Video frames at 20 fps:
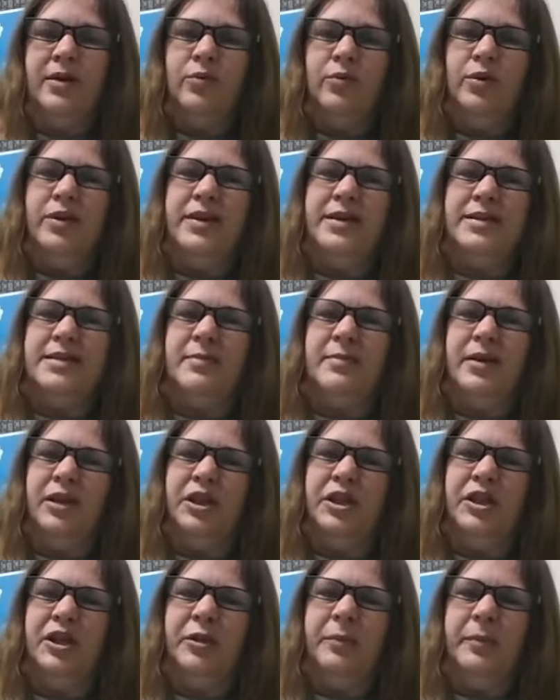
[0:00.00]
release them a
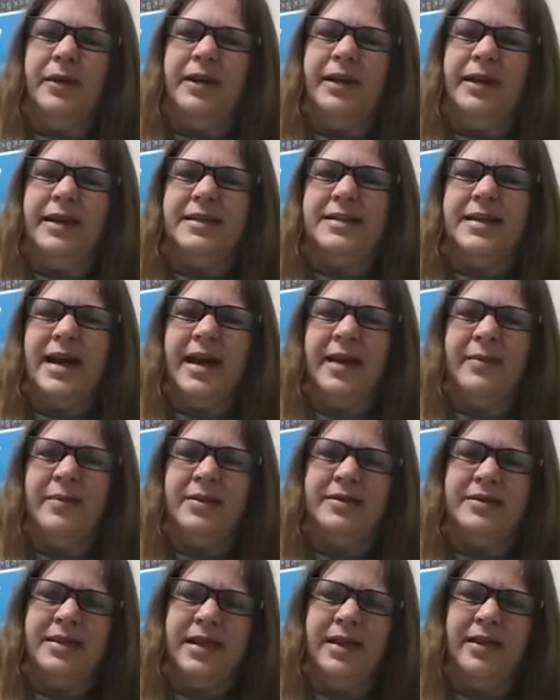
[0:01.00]
little bit at a time
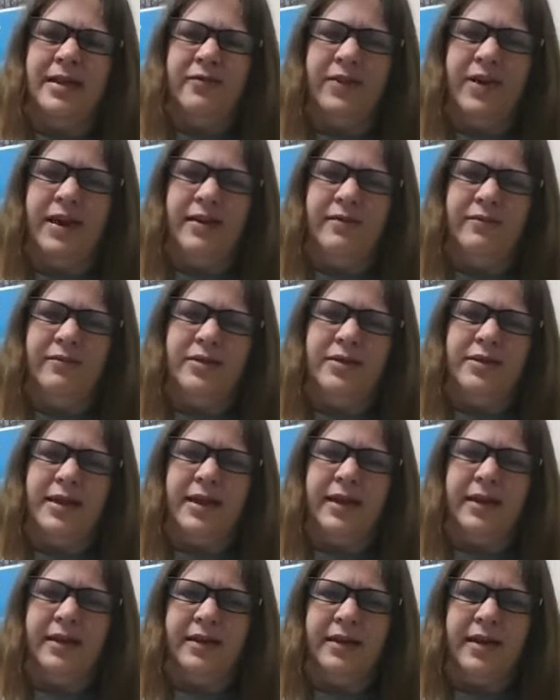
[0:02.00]
instead of
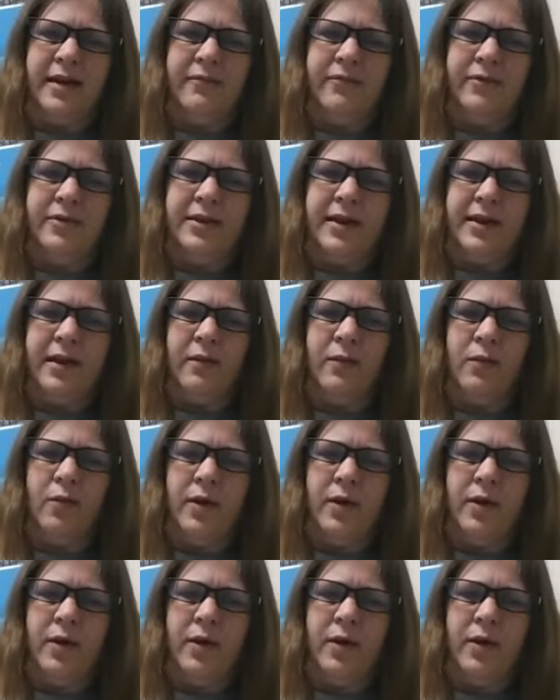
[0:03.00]
everything at